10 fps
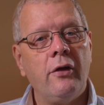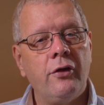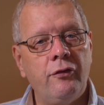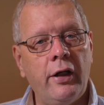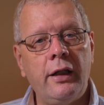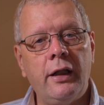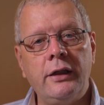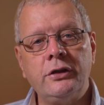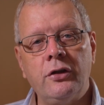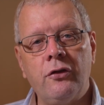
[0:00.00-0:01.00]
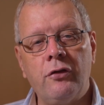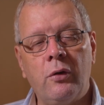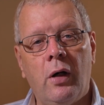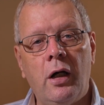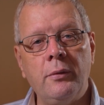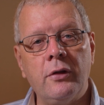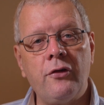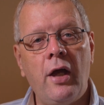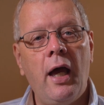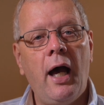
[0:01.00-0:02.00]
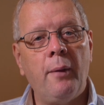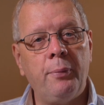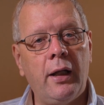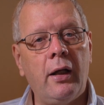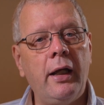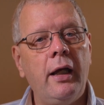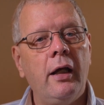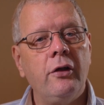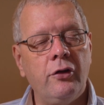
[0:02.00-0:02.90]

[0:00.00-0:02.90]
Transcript: the regulation's requirements apply